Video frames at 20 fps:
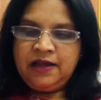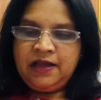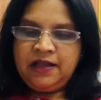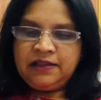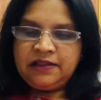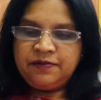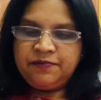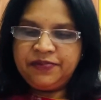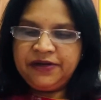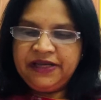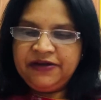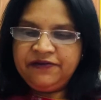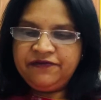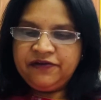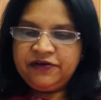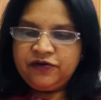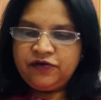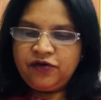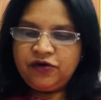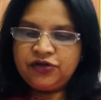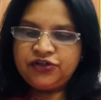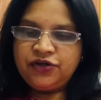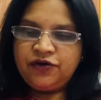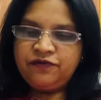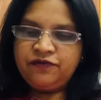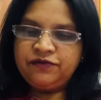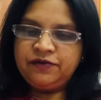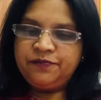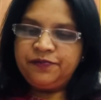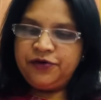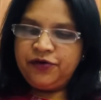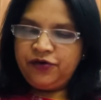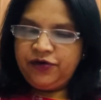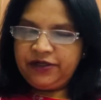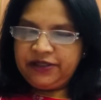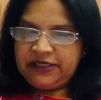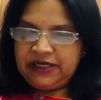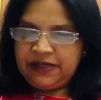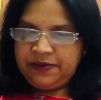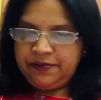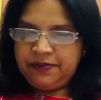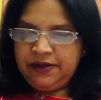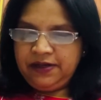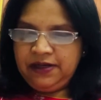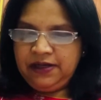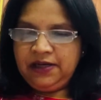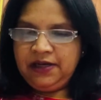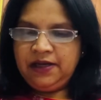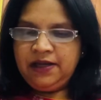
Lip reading: the brief introduction of the periodic table,